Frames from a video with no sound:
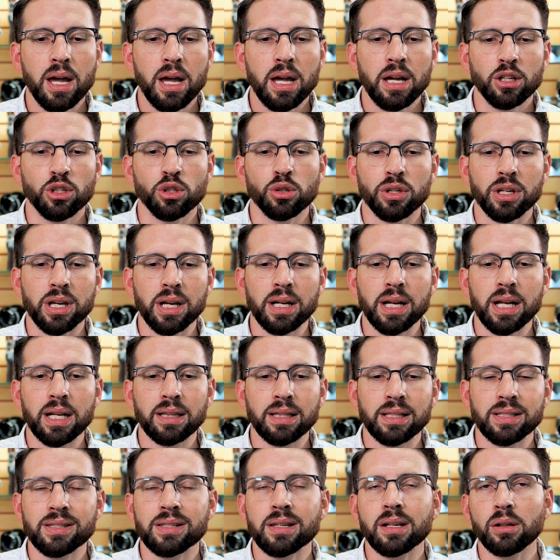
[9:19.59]
You're
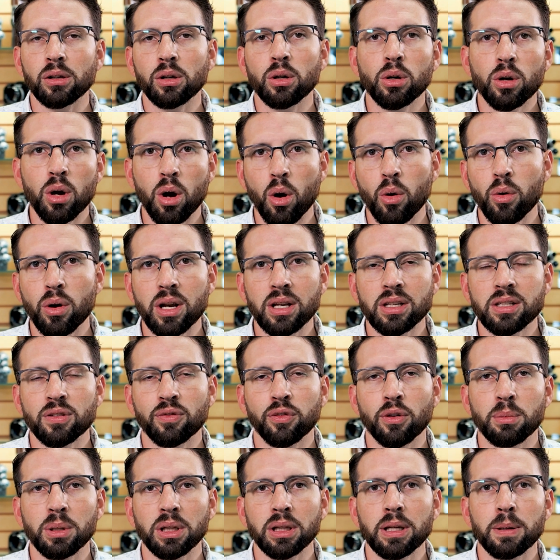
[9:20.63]
getting the zero coatings
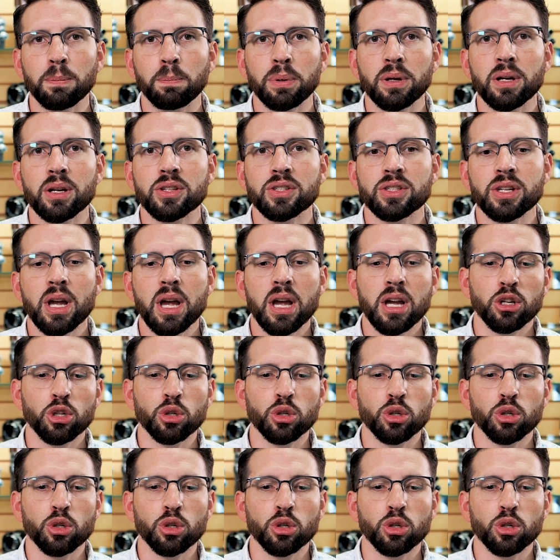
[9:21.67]
from Olympus.